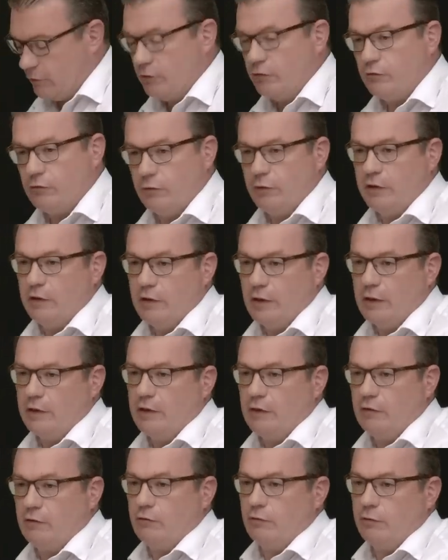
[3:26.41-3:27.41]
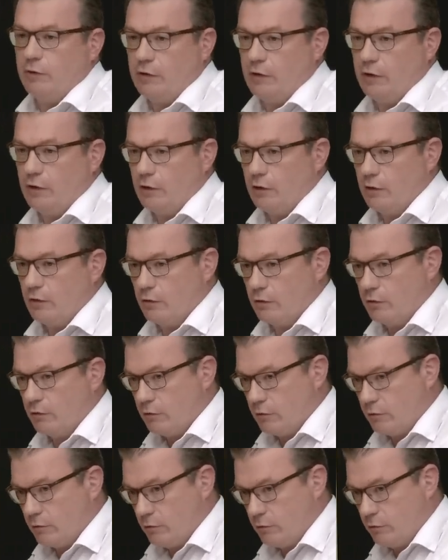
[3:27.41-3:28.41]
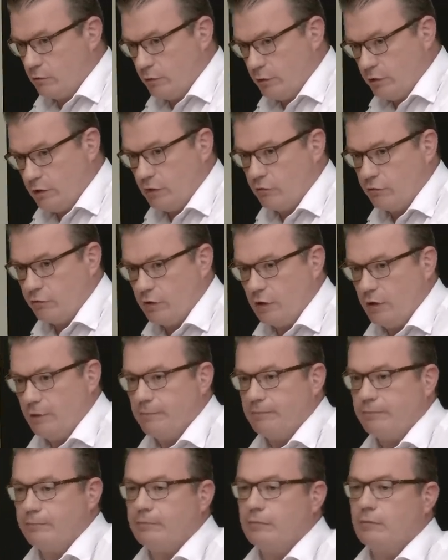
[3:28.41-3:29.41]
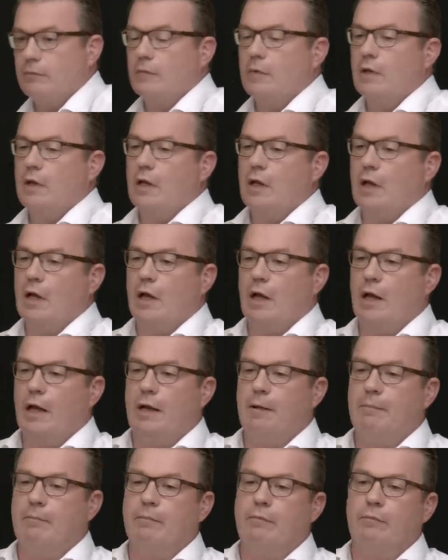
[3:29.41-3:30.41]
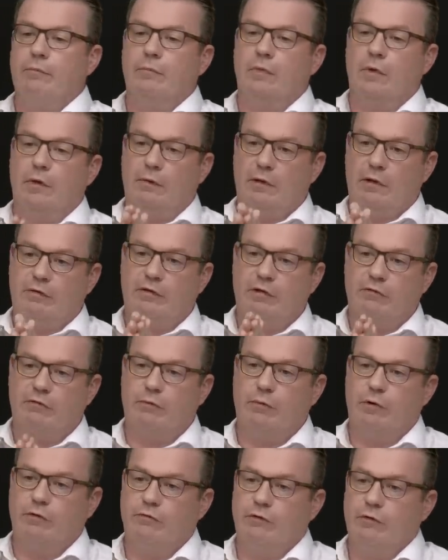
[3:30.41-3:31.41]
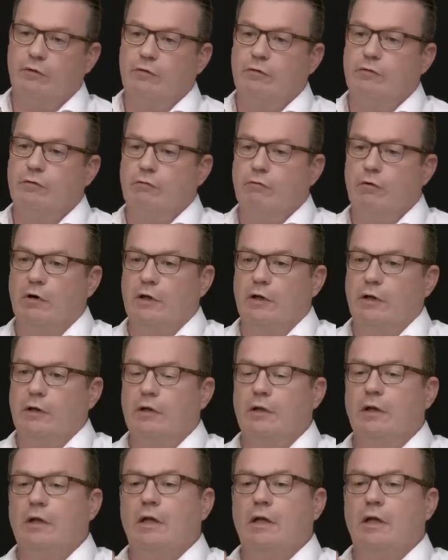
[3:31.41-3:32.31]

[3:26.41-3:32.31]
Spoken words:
then 2019 to 2023, I'll ask this question to Ryan.